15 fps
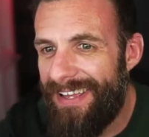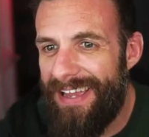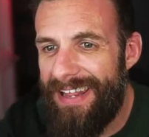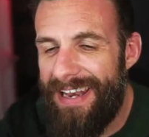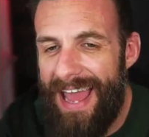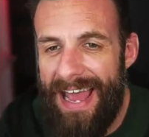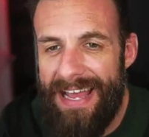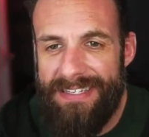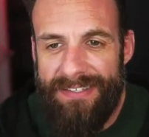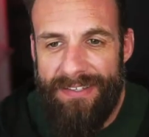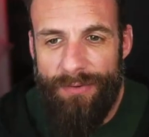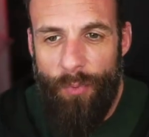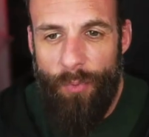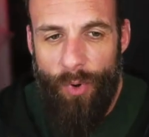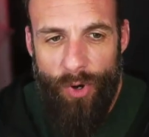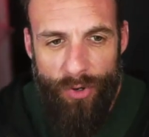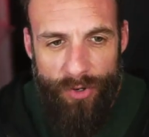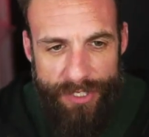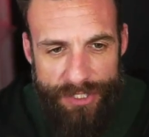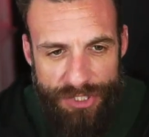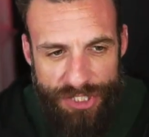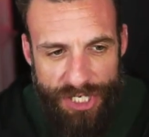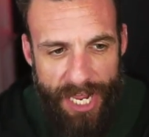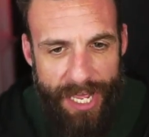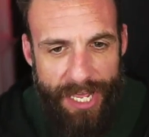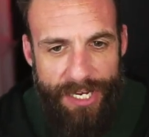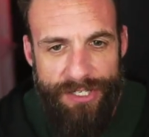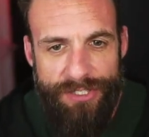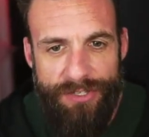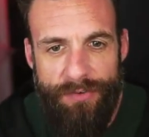and as the world has
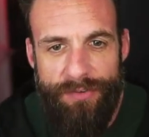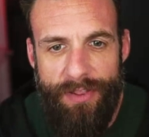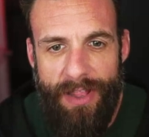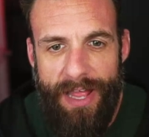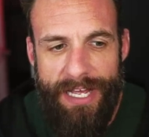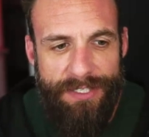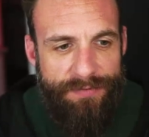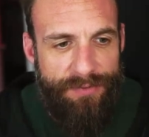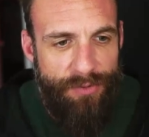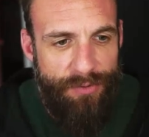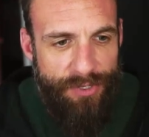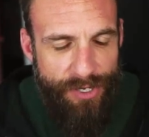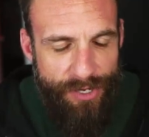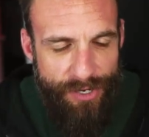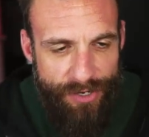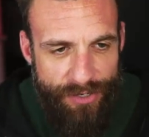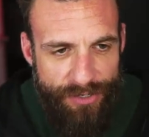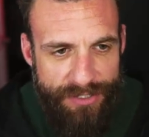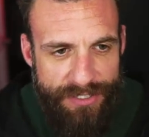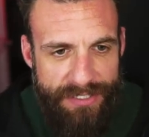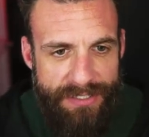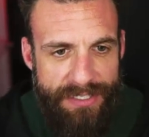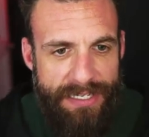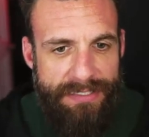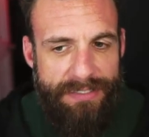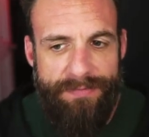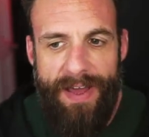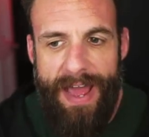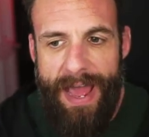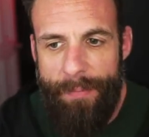changed over the last few years, as things
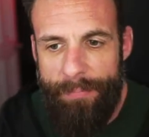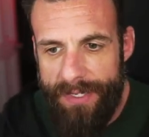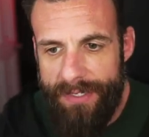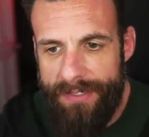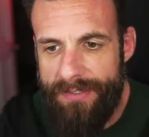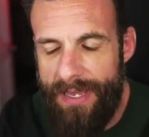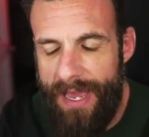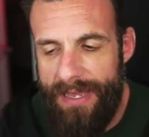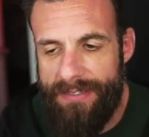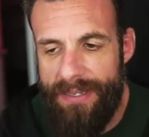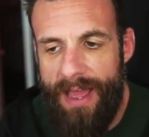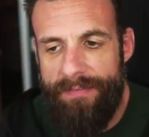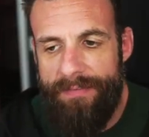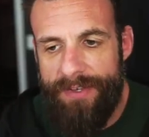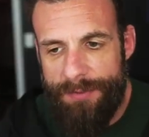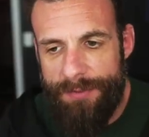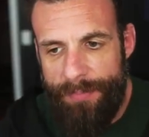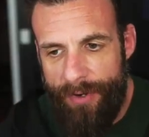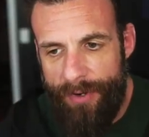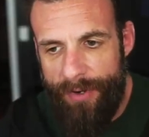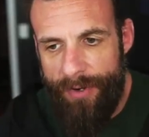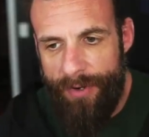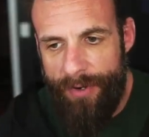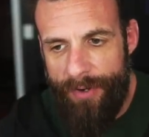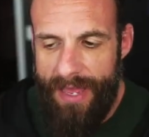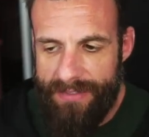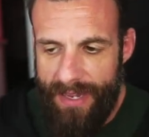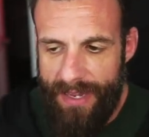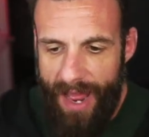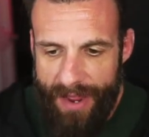have happened, as I've experienced,
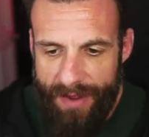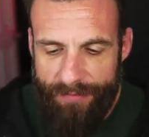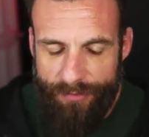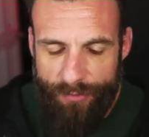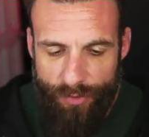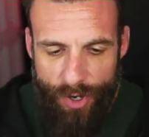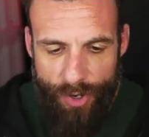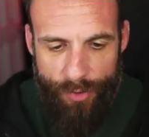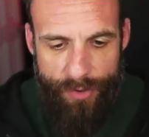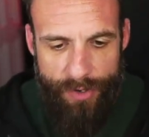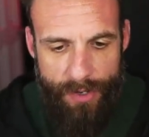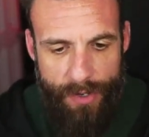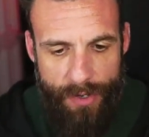as I have grown,